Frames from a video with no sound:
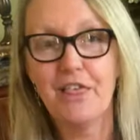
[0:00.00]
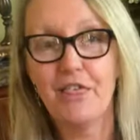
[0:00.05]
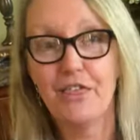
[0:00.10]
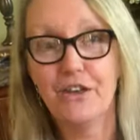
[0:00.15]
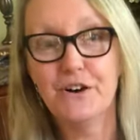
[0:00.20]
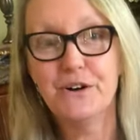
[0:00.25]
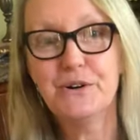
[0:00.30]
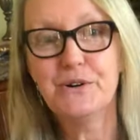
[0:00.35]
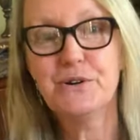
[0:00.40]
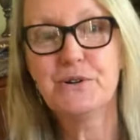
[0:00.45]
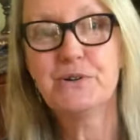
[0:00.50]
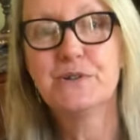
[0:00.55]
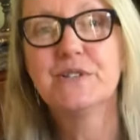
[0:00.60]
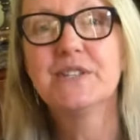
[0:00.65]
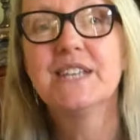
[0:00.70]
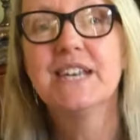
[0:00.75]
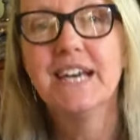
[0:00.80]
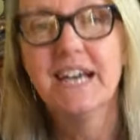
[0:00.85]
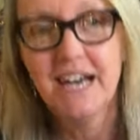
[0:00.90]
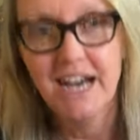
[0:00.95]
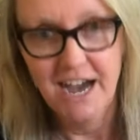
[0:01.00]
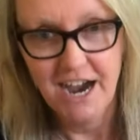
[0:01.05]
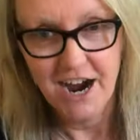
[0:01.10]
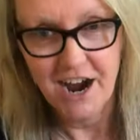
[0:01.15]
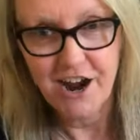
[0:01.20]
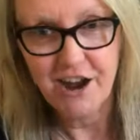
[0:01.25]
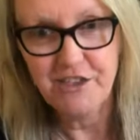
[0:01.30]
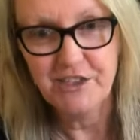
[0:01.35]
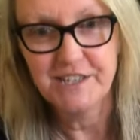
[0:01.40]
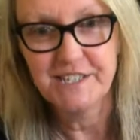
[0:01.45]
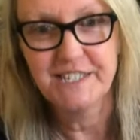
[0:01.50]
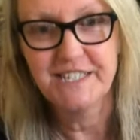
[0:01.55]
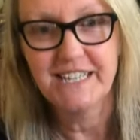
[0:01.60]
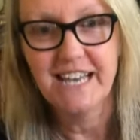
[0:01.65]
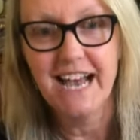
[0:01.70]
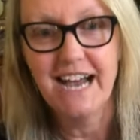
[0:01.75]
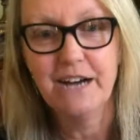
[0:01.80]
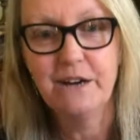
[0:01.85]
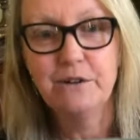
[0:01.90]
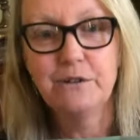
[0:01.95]
Those are the
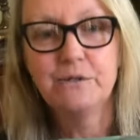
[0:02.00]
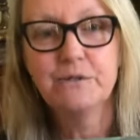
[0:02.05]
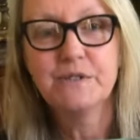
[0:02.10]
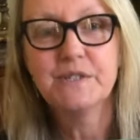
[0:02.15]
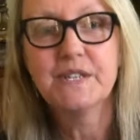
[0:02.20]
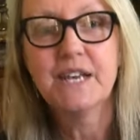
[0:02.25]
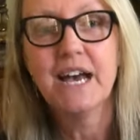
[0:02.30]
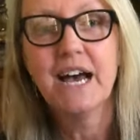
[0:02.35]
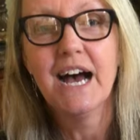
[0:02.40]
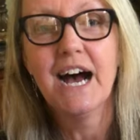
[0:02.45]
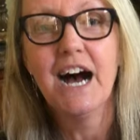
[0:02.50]
sounds